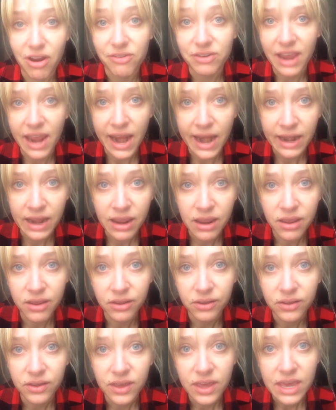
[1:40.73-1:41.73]
around 80,
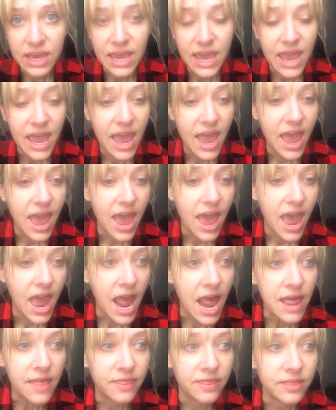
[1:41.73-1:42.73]

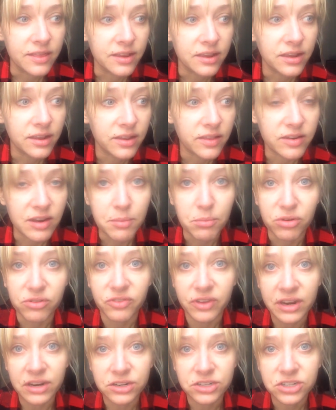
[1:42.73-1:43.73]
and the number of
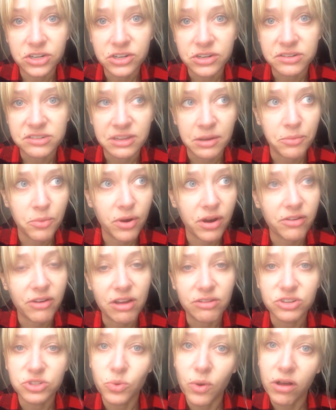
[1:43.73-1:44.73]
injured is somewhere
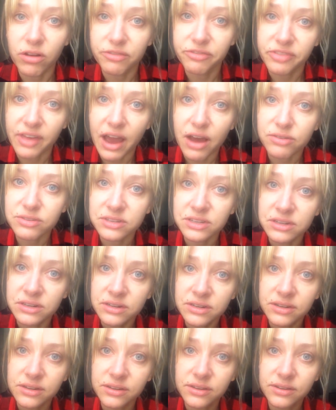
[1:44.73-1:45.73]
around 12,000.
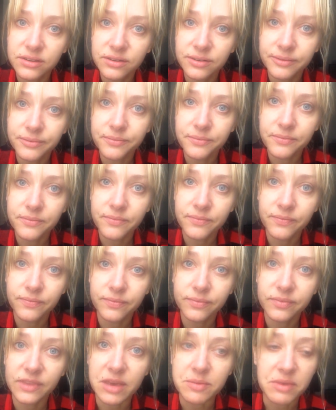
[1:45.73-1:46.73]

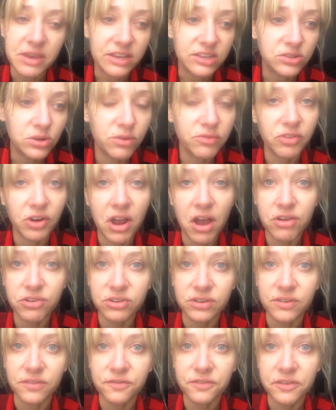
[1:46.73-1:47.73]
That makes it over
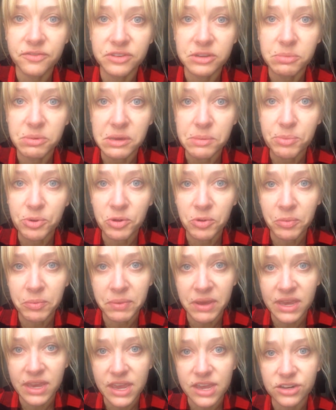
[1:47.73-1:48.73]
150 people
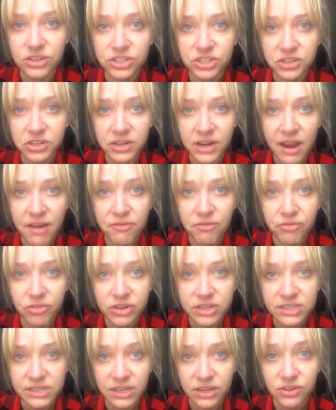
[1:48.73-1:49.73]
being injured every
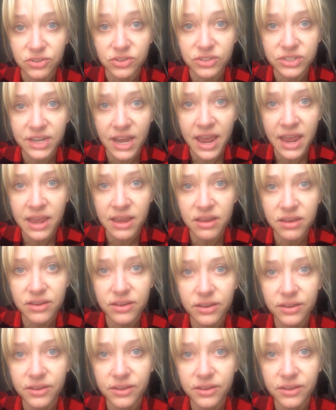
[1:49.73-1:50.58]
single day.